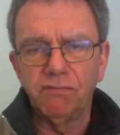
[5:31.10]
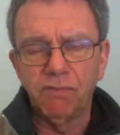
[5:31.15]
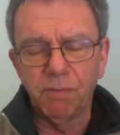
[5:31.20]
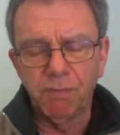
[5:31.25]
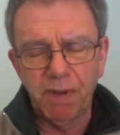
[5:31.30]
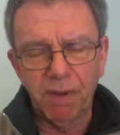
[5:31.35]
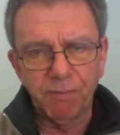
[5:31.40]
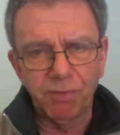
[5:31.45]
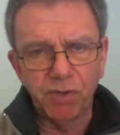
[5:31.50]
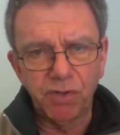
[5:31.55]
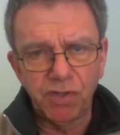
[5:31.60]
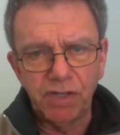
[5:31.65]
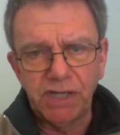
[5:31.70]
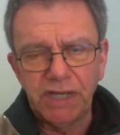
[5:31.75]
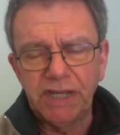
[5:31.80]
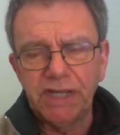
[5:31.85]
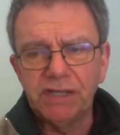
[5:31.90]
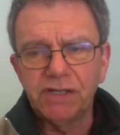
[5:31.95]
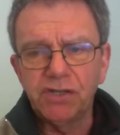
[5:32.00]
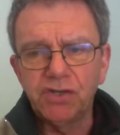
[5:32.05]
remember, you
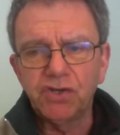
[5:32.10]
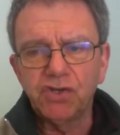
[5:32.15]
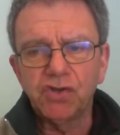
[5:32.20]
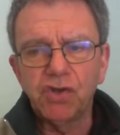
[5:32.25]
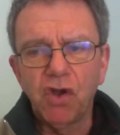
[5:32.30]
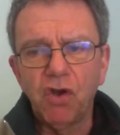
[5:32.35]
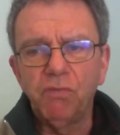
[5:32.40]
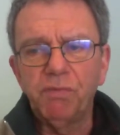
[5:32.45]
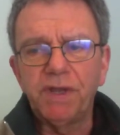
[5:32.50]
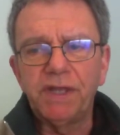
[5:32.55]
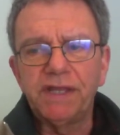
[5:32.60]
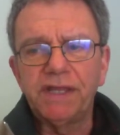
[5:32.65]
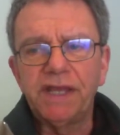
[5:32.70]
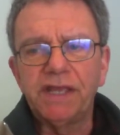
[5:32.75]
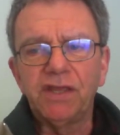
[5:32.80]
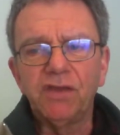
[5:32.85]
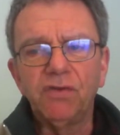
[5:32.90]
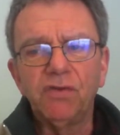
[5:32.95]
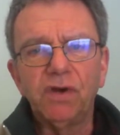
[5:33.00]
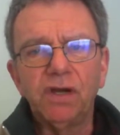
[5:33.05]
need to show me
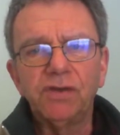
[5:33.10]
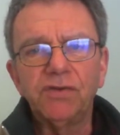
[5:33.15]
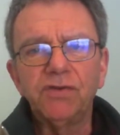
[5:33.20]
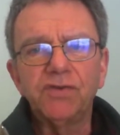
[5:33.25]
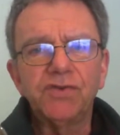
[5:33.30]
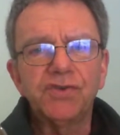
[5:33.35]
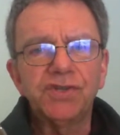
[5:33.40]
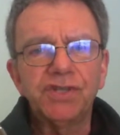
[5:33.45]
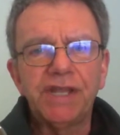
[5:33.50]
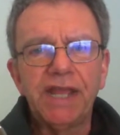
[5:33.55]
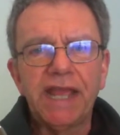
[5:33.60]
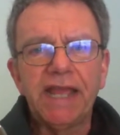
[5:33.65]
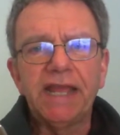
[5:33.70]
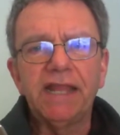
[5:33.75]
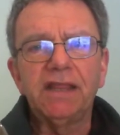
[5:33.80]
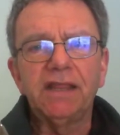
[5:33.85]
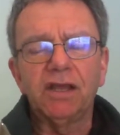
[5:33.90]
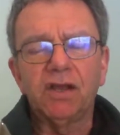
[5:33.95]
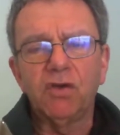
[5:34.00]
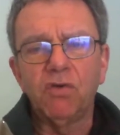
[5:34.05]
that you
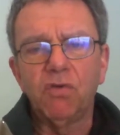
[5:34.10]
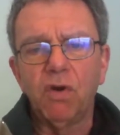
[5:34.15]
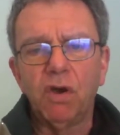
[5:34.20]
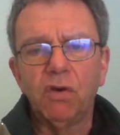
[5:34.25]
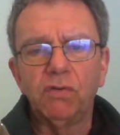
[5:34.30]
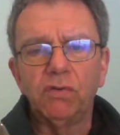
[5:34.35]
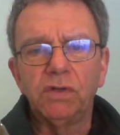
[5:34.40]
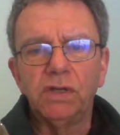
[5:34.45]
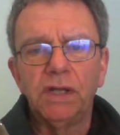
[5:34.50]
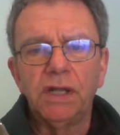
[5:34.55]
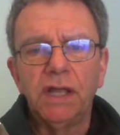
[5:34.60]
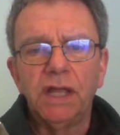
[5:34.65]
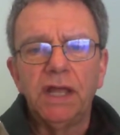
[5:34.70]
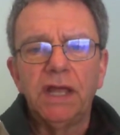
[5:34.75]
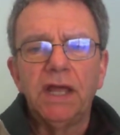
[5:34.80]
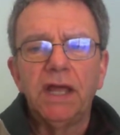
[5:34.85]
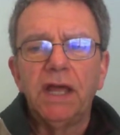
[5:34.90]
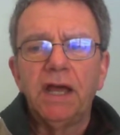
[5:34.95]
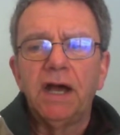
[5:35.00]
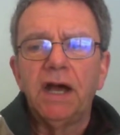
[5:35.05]
understand the quote
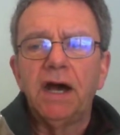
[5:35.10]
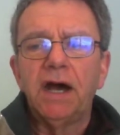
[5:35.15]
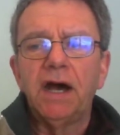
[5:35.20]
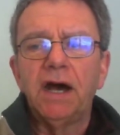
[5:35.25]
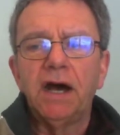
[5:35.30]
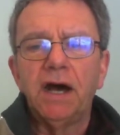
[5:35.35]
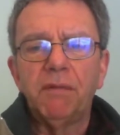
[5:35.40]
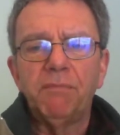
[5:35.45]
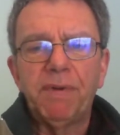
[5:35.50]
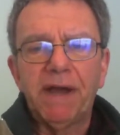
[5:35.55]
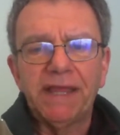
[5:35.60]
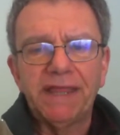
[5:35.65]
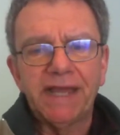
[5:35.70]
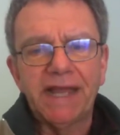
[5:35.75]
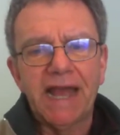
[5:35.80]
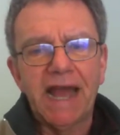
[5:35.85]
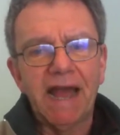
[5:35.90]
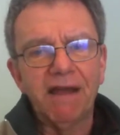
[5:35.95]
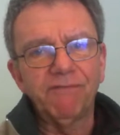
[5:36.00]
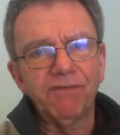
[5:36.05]
by
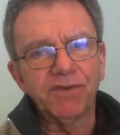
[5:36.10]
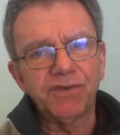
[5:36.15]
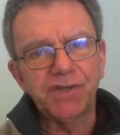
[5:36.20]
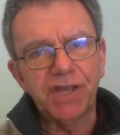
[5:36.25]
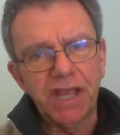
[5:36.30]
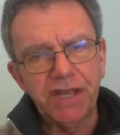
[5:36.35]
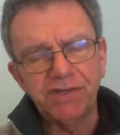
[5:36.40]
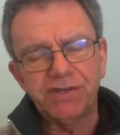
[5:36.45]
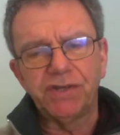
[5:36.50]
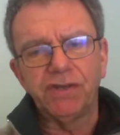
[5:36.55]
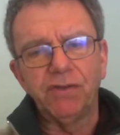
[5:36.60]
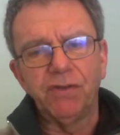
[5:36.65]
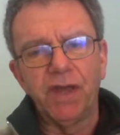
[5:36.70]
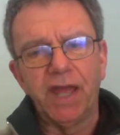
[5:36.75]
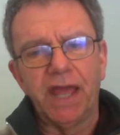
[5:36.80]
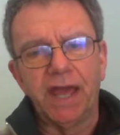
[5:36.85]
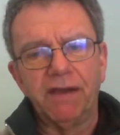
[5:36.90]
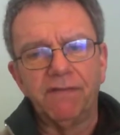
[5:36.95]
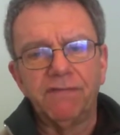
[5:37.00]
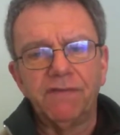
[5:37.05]
the conversation you
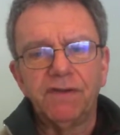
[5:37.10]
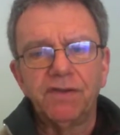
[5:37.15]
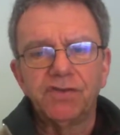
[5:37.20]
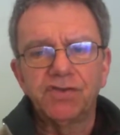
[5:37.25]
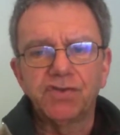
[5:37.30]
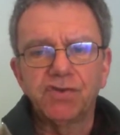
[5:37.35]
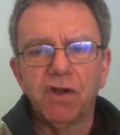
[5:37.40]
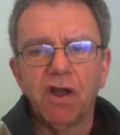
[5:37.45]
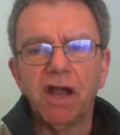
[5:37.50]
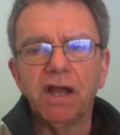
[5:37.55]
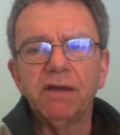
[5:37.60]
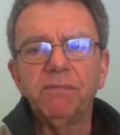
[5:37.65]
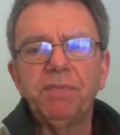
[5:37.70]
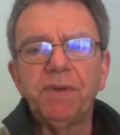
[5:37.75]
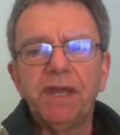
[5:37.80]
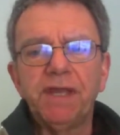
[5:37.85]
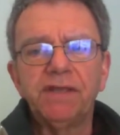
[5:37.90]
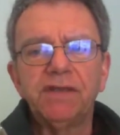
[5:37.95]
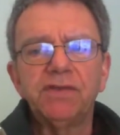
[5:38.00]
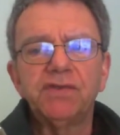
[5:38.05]
have. Strong
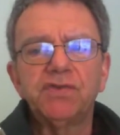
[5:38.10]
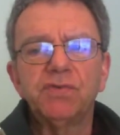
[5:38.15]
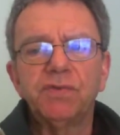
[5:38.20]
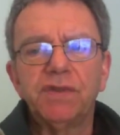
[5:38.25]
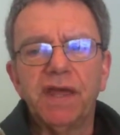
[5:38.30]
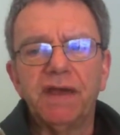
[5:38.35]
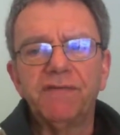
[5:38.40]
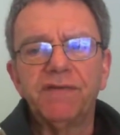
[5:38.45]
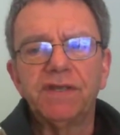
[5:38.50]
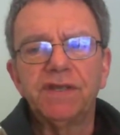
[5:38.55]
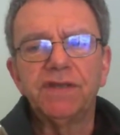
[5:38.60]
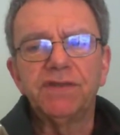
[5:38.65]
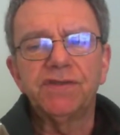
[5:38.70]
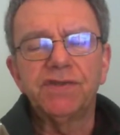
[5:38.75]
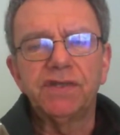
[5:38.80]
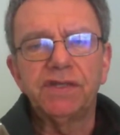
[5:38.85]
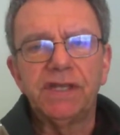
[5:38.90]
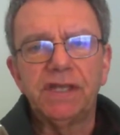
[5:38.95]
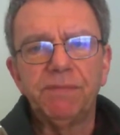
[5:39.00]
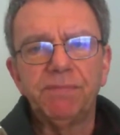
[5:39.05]
opinions with
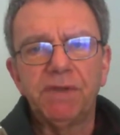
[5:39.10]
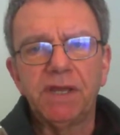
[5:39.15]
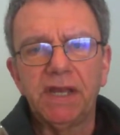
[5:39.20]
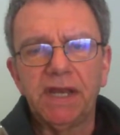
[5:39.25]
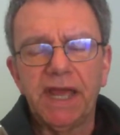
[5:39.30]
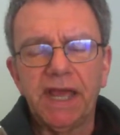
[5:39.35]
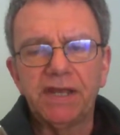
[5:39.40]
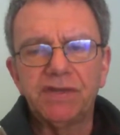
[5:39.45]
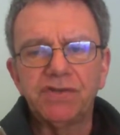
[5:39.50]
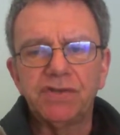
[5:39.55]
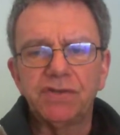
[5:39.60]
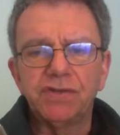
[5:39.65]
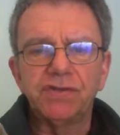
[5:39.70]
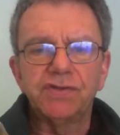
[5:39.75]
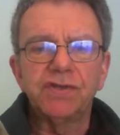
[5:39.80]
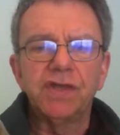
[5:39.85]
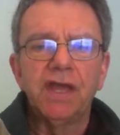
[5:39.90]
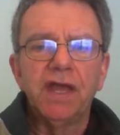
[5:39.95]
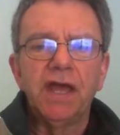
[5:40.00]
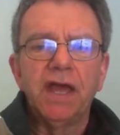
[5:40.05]
evidence and deep
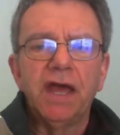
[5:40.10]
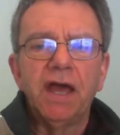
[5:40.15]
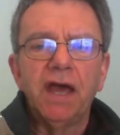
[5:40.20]
connections.